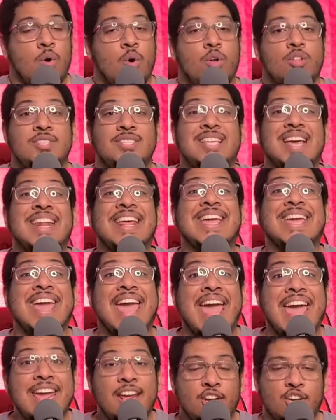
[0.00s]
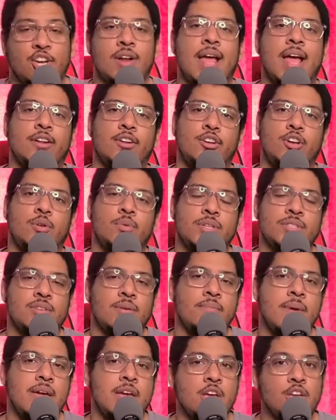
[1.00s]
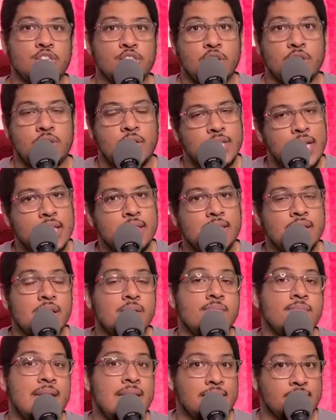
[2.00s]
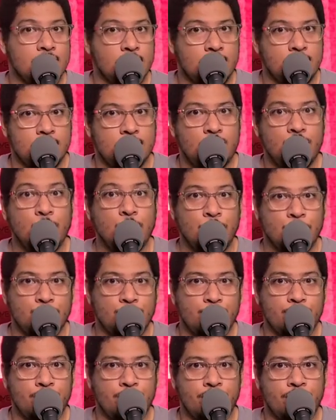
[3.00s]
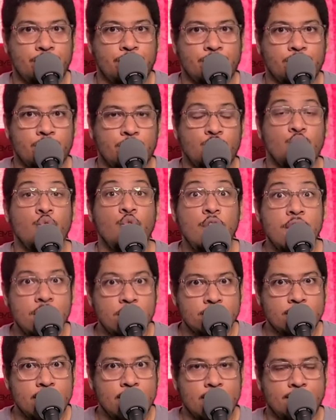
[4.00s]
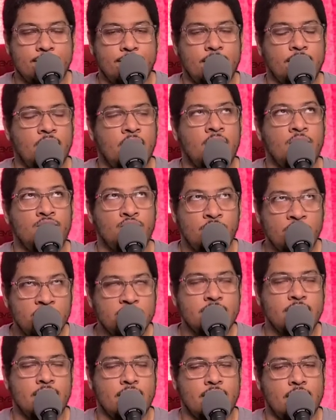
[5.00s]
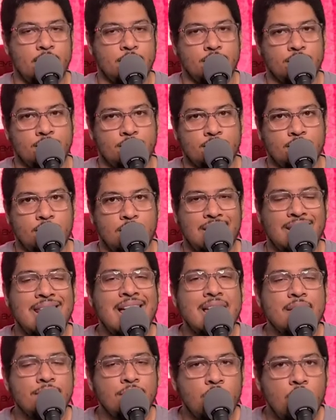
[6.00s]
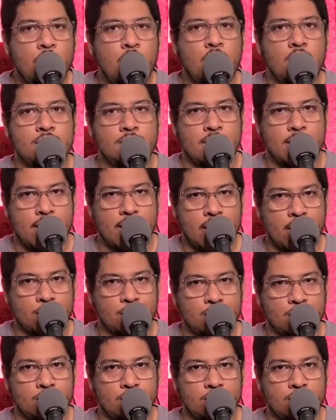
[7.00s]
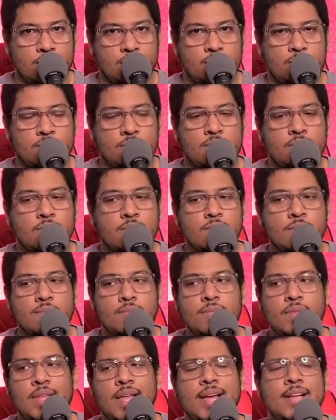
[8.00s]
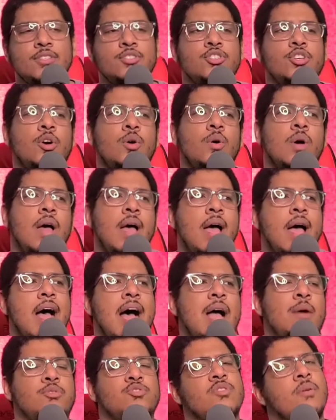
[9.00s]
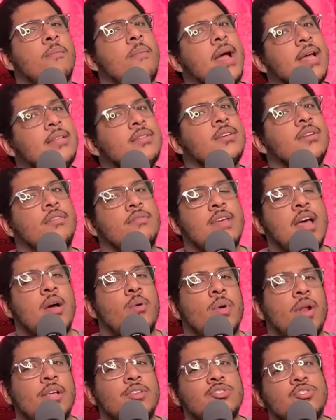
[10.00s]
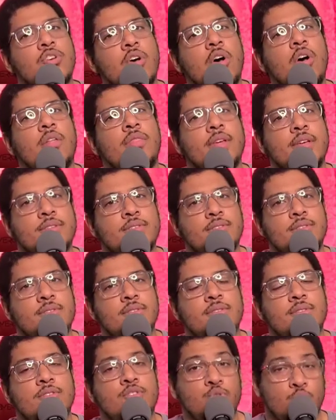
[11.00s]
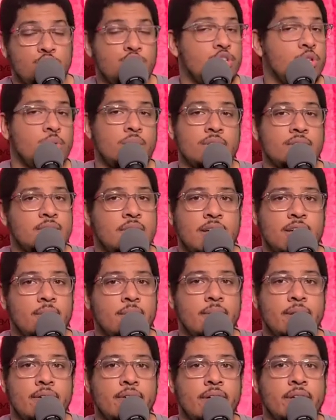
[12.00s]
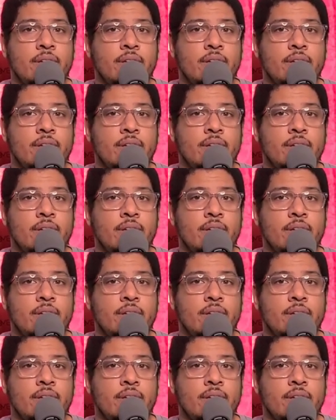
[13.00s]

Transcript: dedication had to go into making sure that that thing makes it to you. Real dedication, uh, real dedication, lifelong dedication. And so I was reminded of that when I saw this George Lucas documentary.